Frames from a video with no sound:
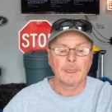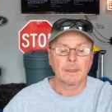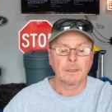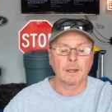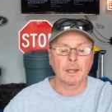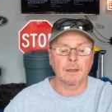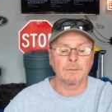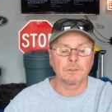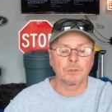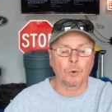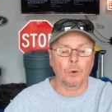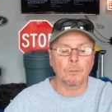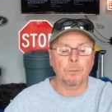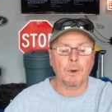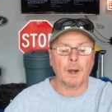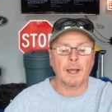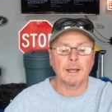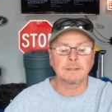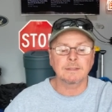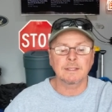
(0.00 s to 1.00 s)
They'll have door
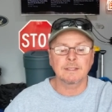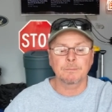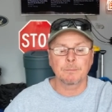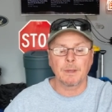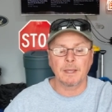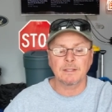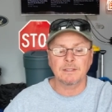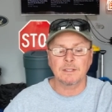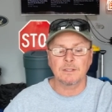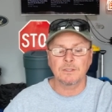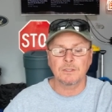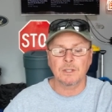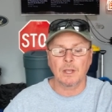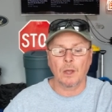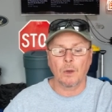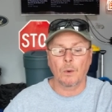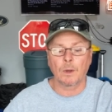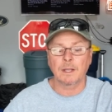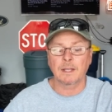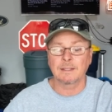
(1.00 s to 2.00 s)
prizes, best in
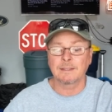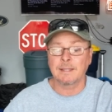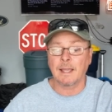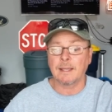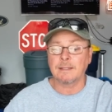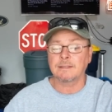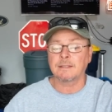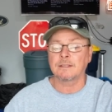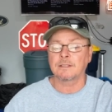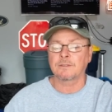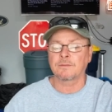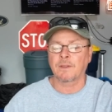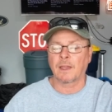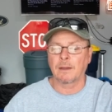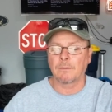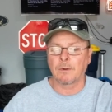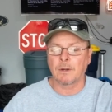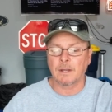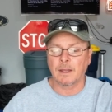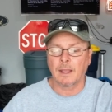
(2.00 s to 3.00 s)
show, a contestant's
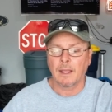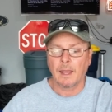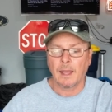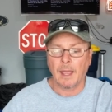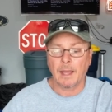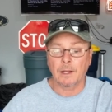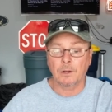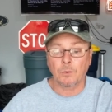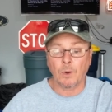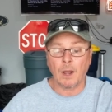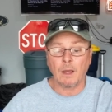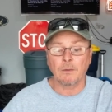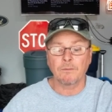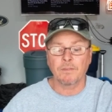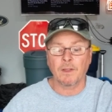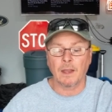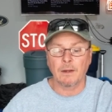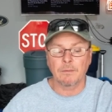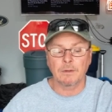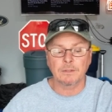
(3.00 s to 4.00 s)
favorite, and crowd
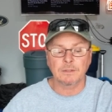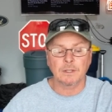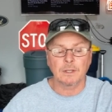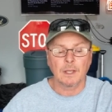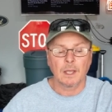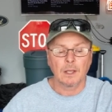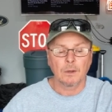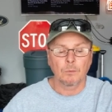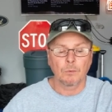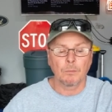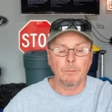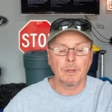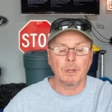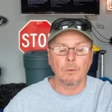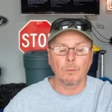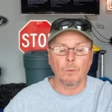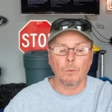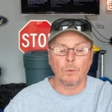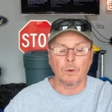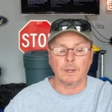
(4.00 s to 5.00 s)
favorites will be
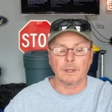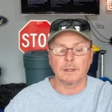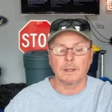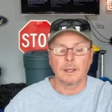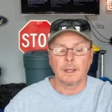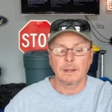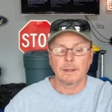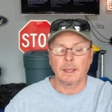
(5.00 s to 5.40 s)
awarded.